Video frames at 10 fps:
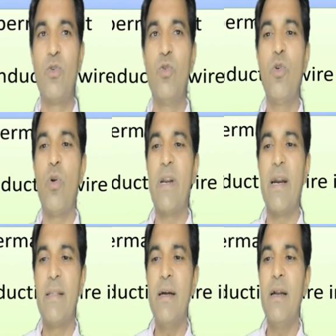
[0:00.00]
To
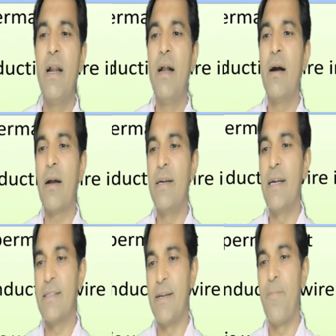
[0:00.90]
rotate the
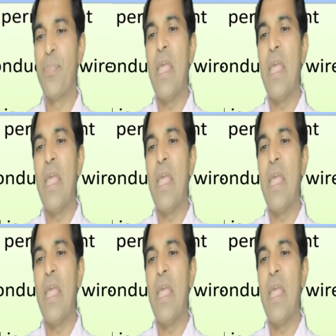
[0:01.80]
conductor.